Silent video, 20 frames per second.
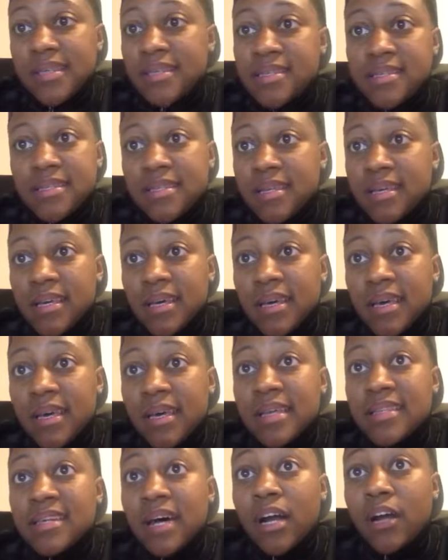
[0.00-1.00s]
it's
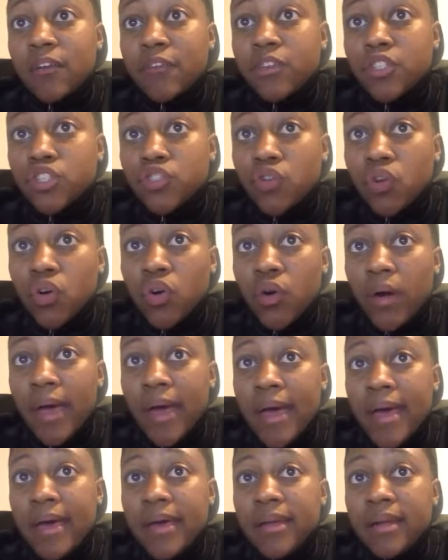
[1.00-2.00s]
out of control,
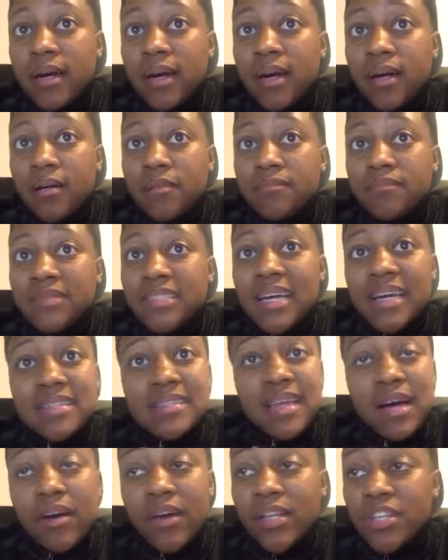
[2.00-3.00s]
and
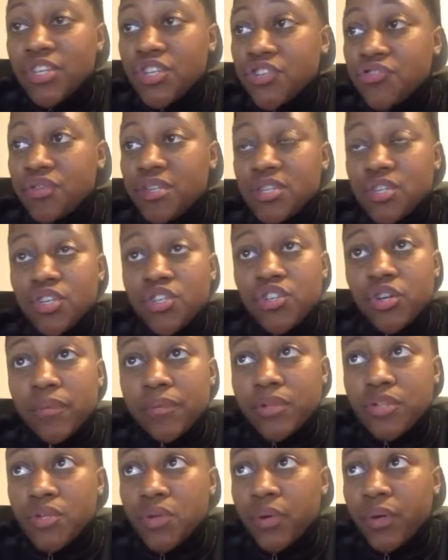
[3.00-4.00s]
textile industries
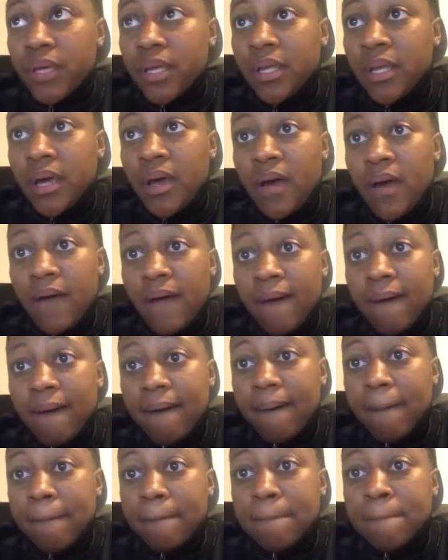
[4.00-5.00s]
contribute to it.
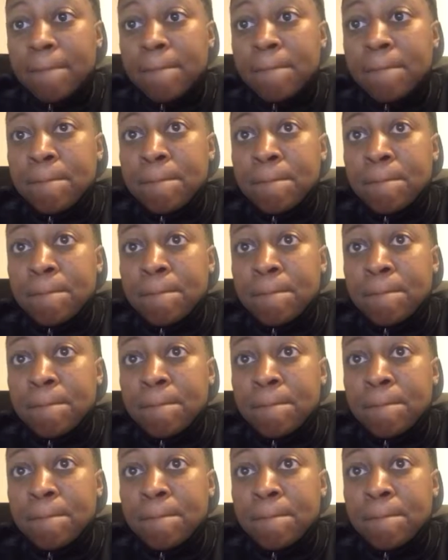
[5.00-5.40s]
Um,